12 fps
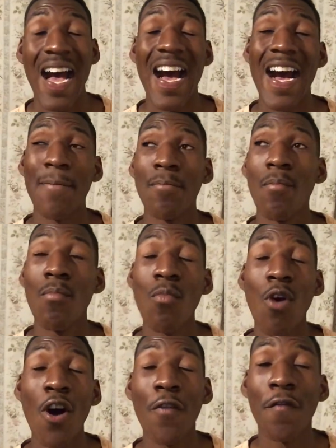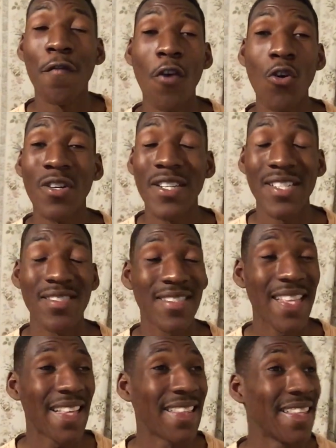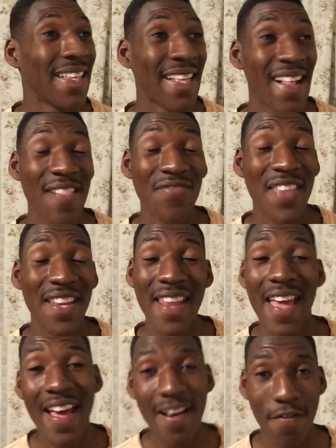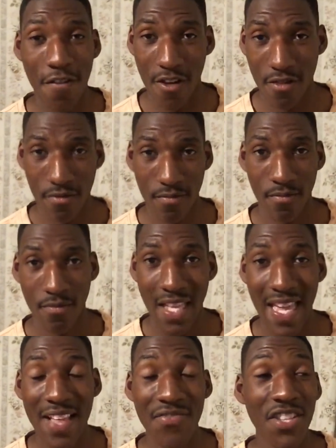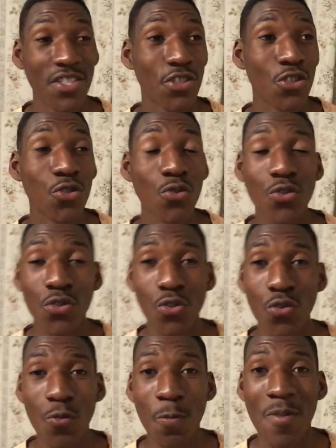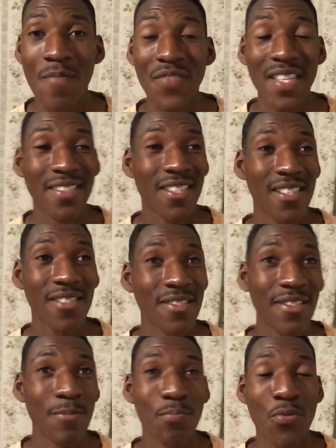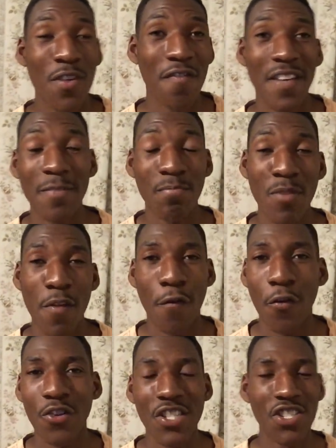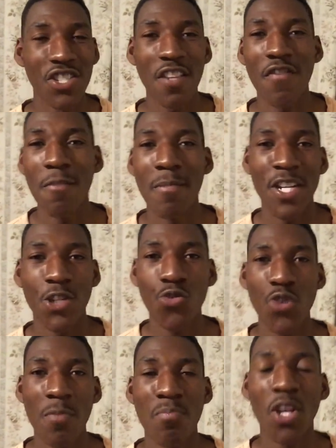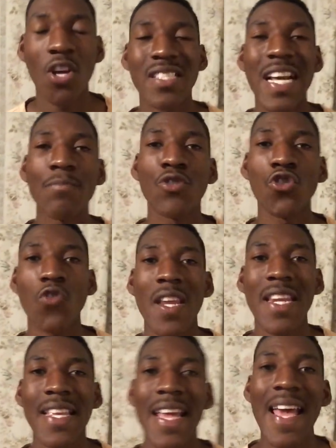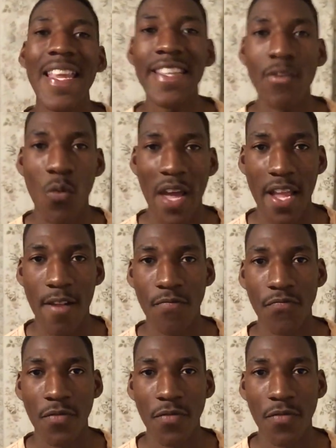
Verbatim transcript: I'm more focused than than ever, and this YouTube doesn't prevent me for achieving my dream because I'm training anyway.